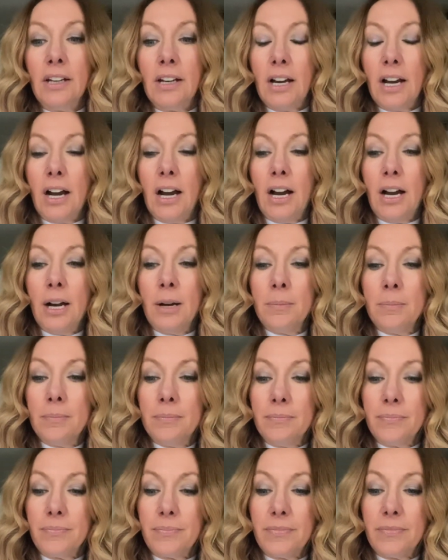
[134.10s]

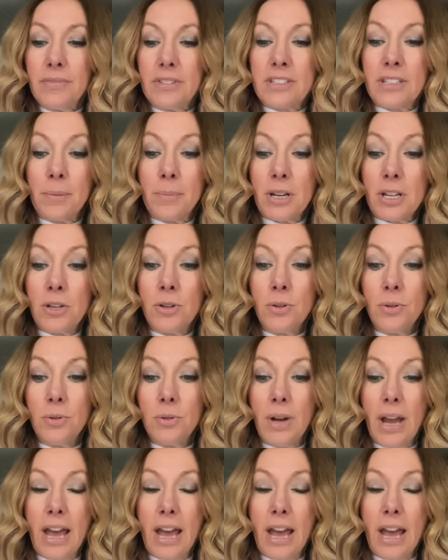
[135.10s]
um, somebody who